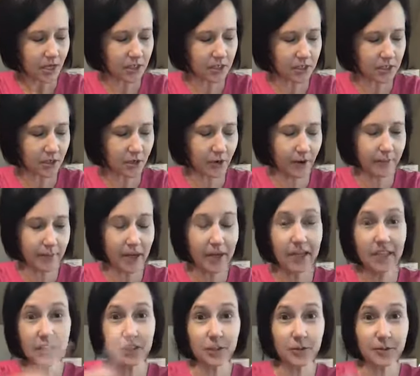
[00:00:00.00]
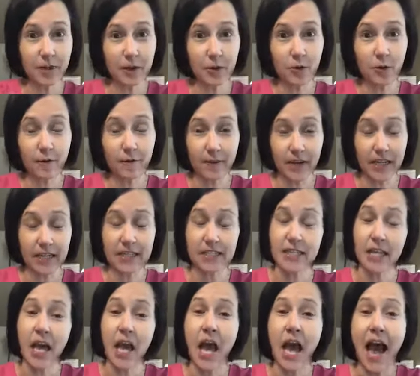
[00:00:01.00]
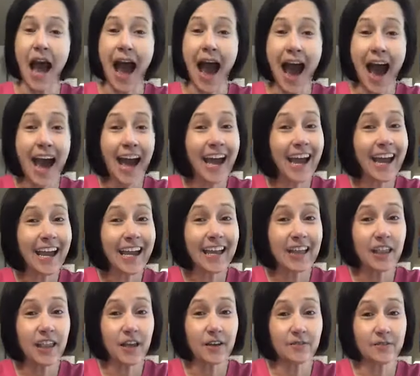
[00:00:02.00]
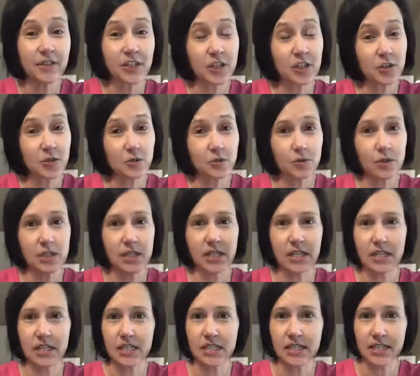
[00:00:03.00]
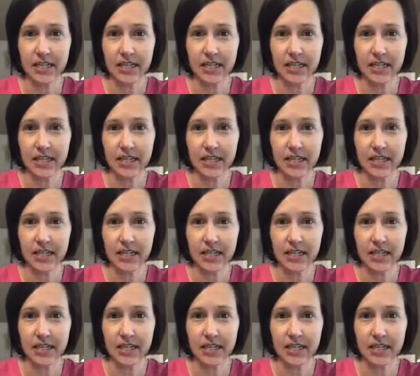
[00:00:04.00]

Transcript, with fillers: So I'm not gonna do my whole face. I love to use this